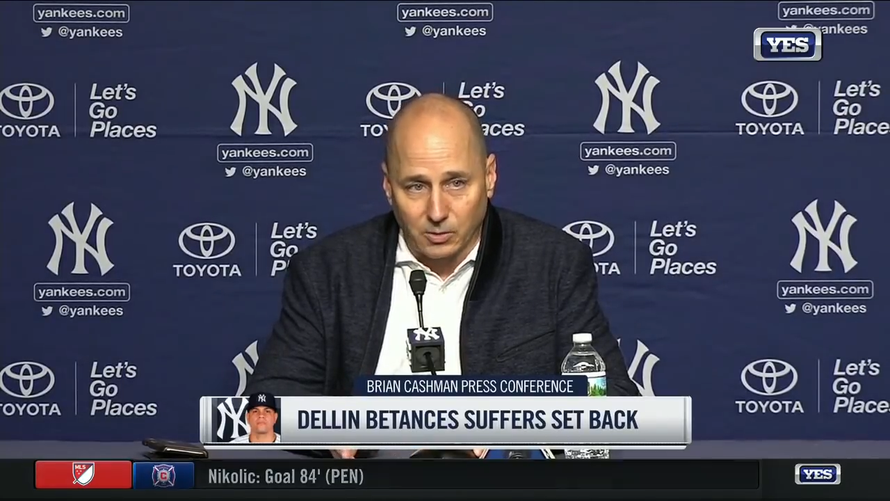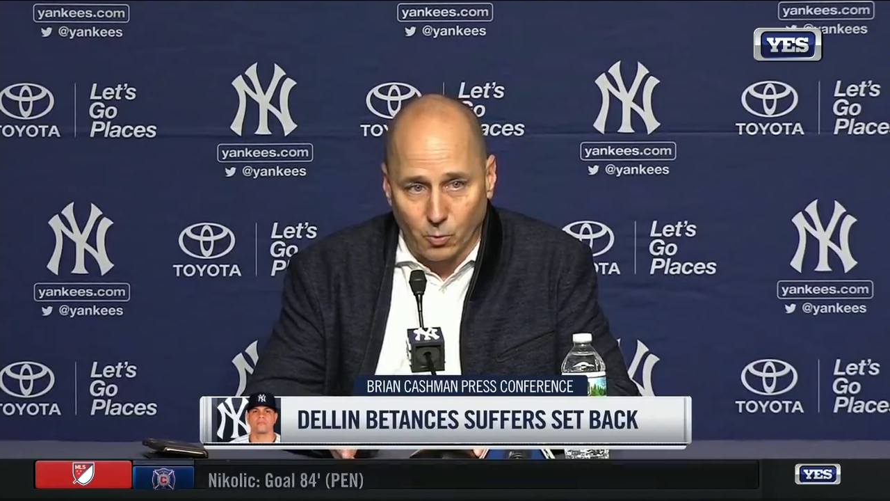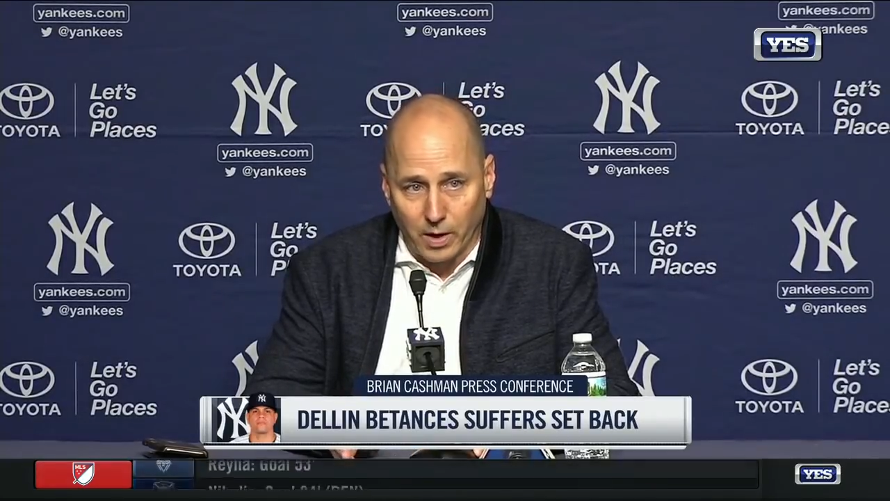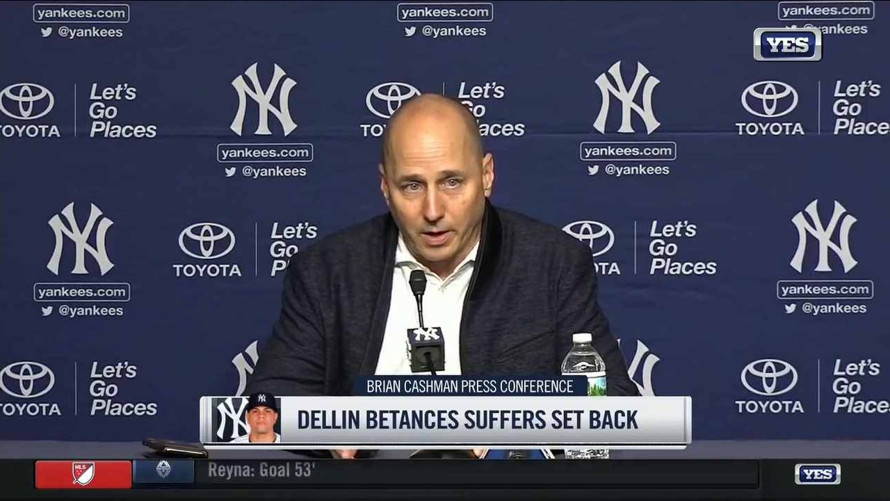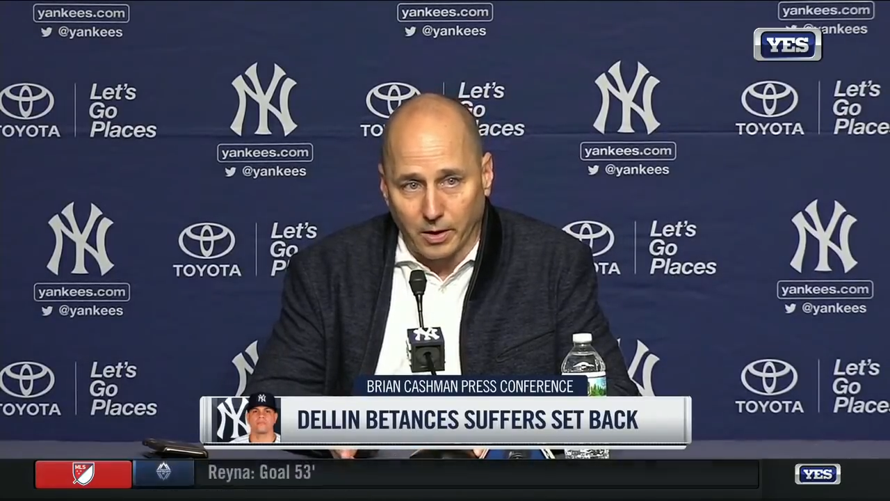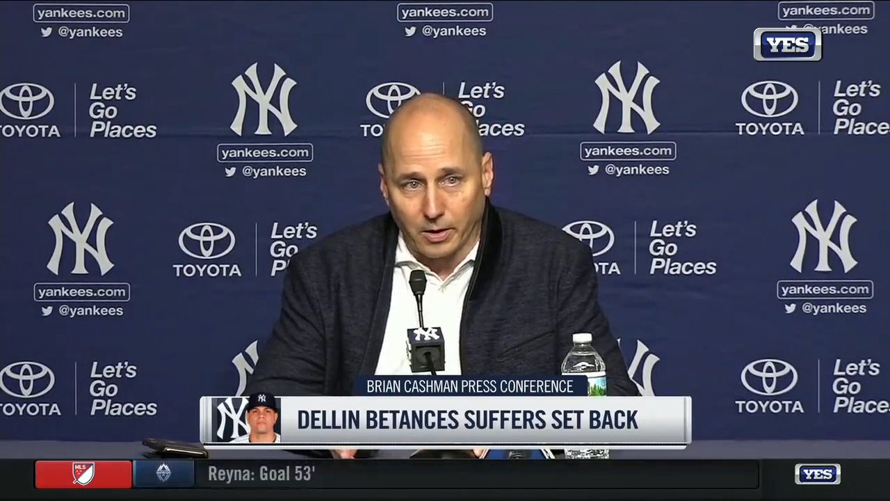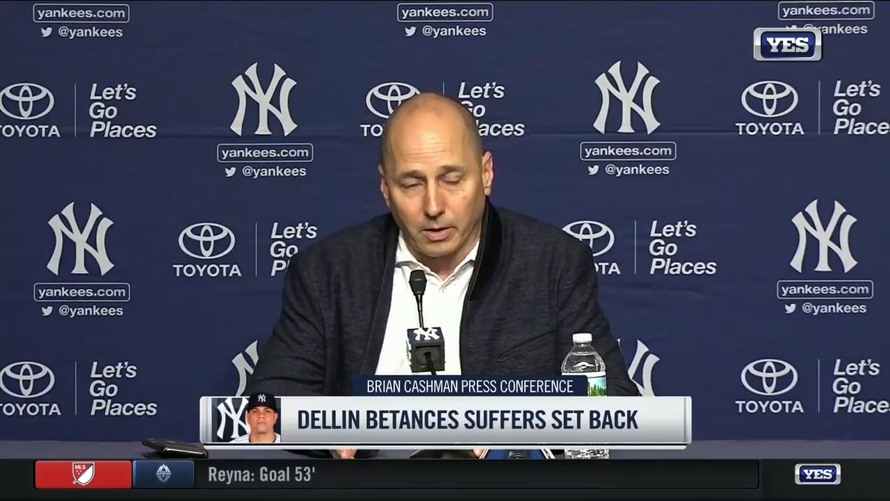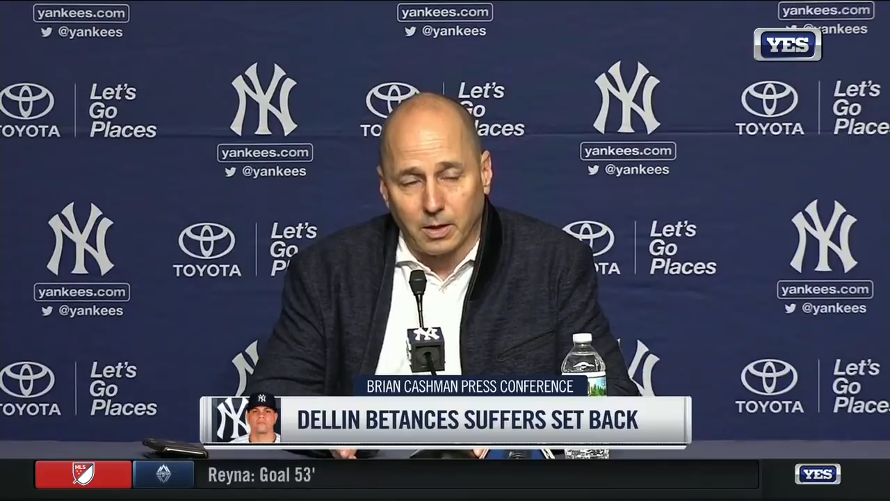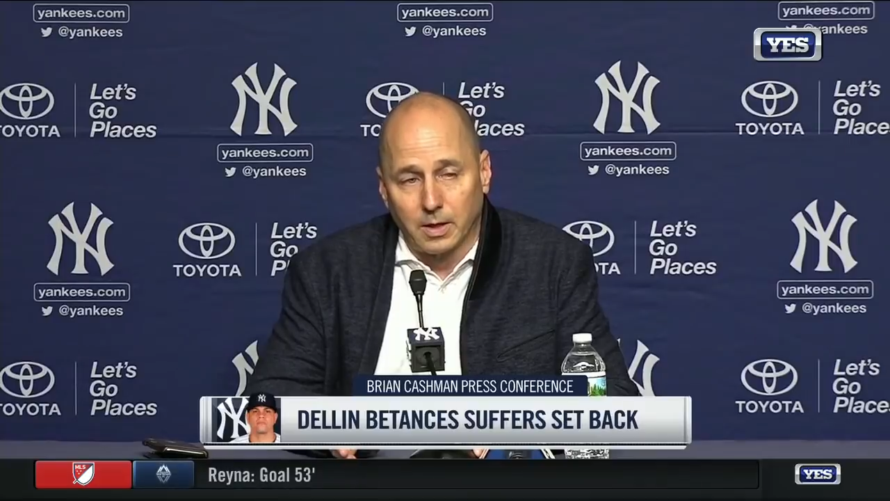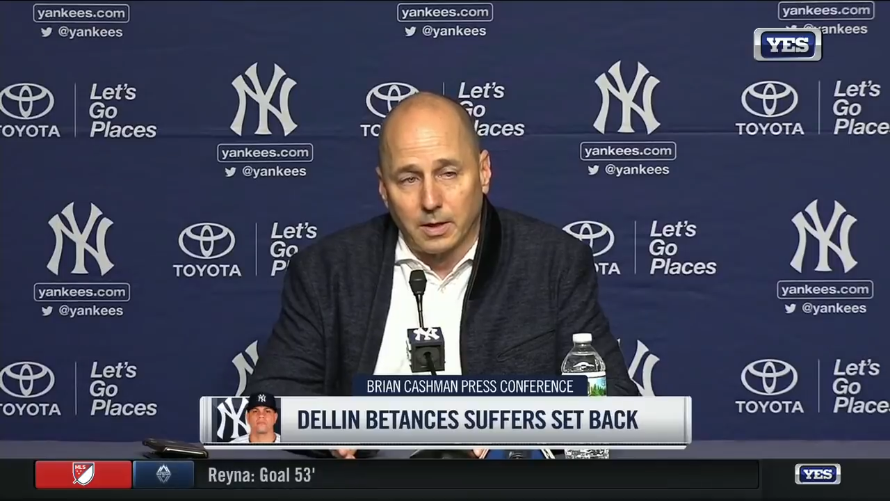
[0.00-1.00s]
where
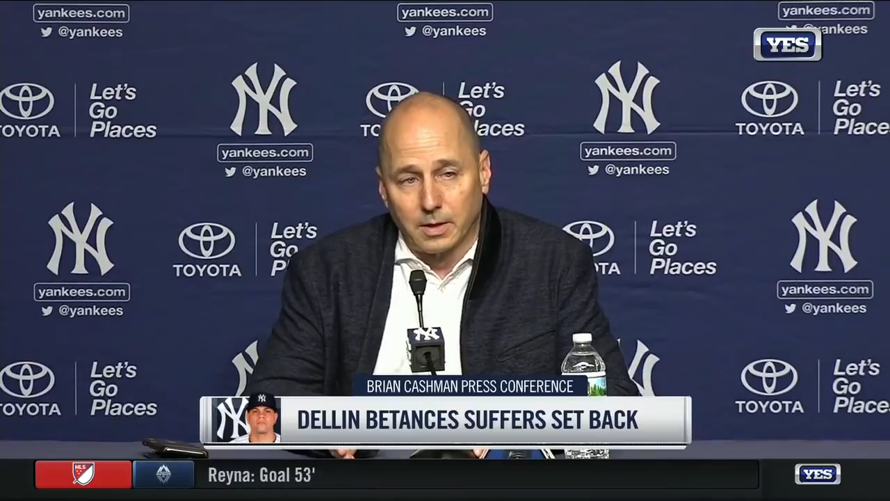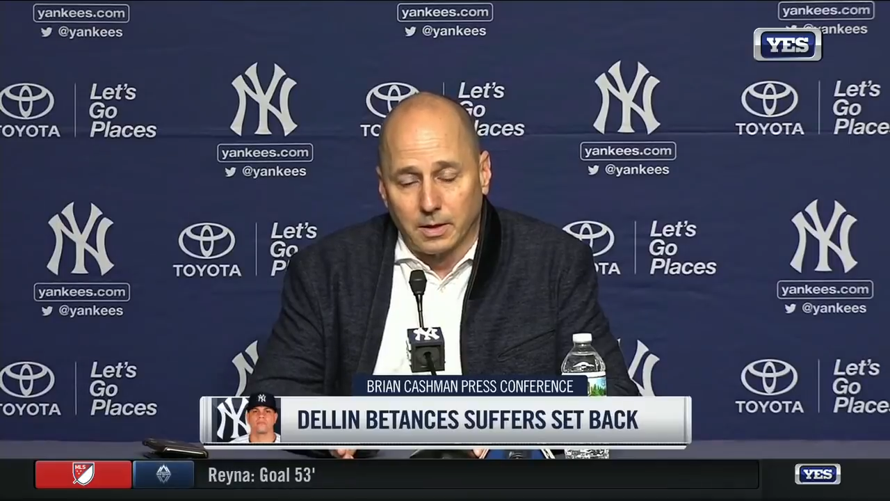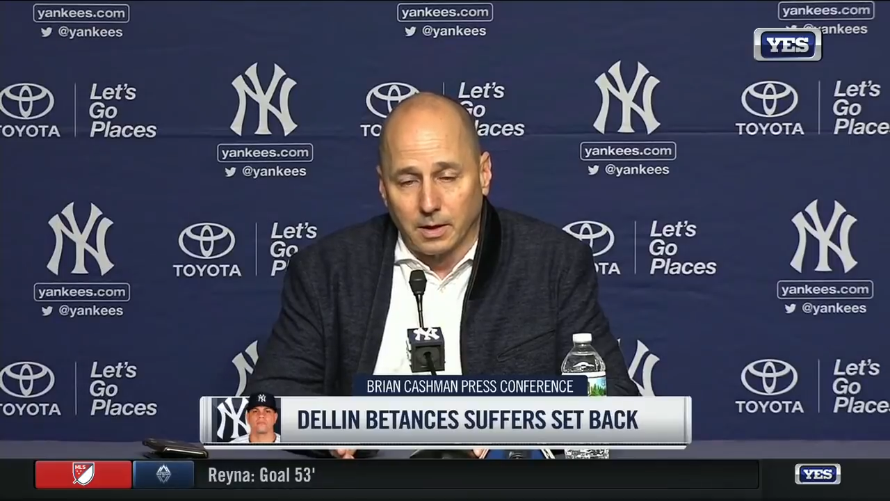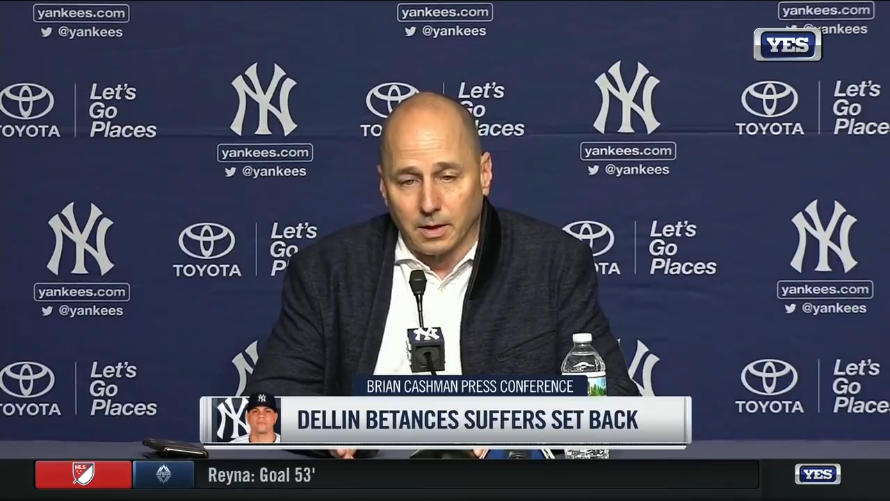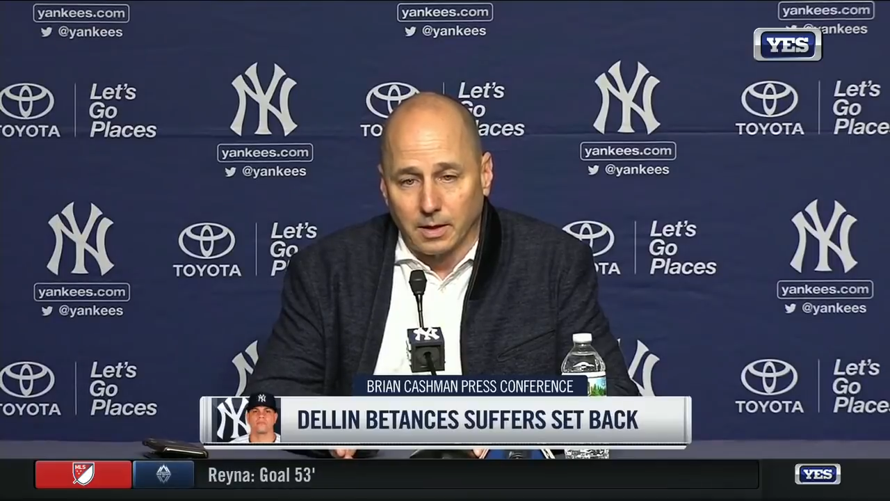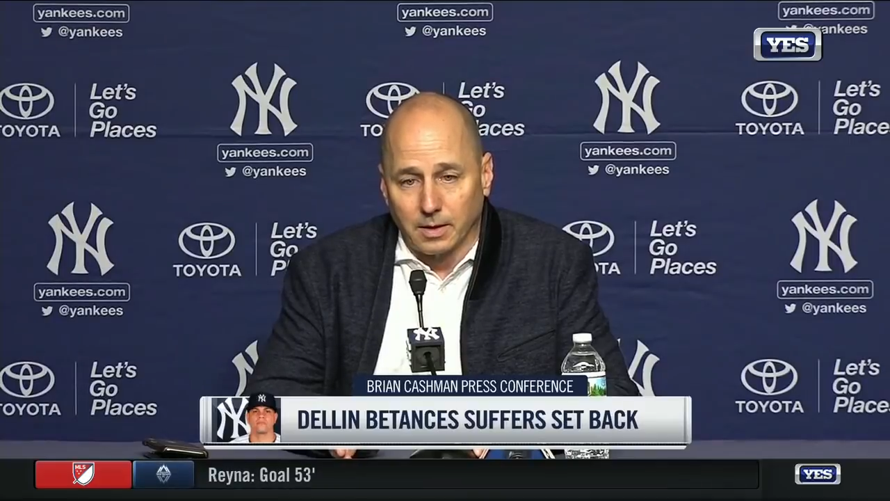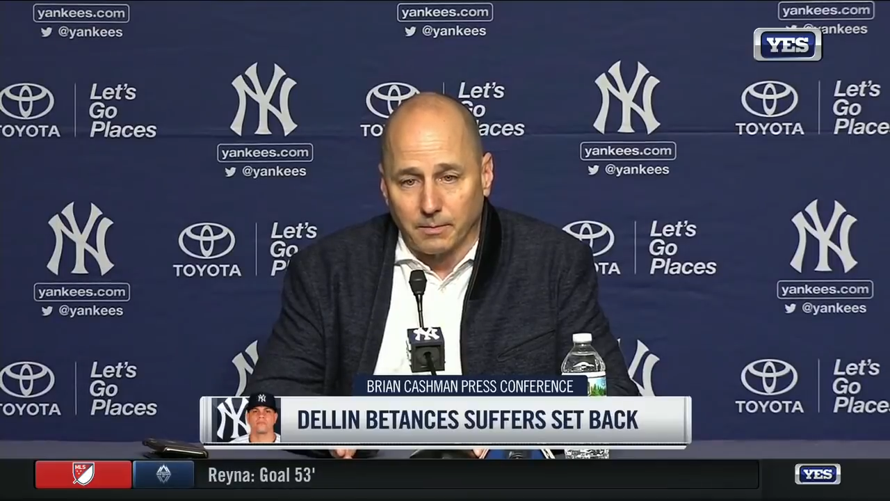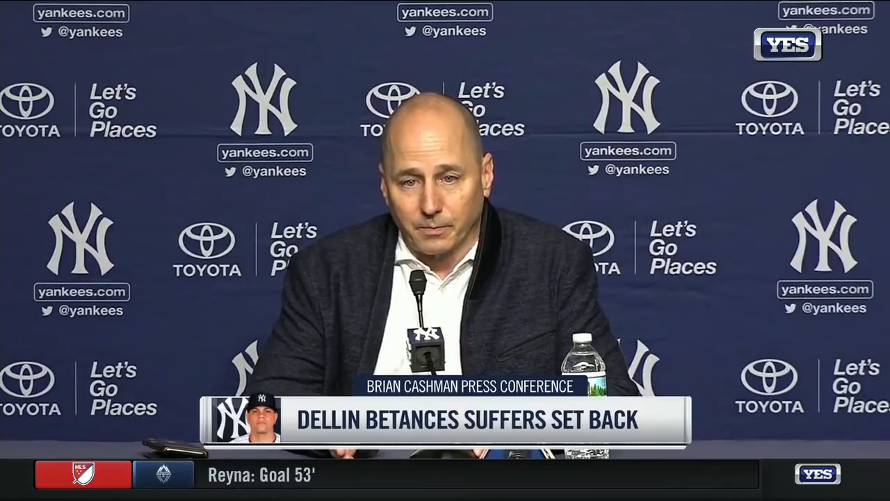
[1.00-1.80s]
uh,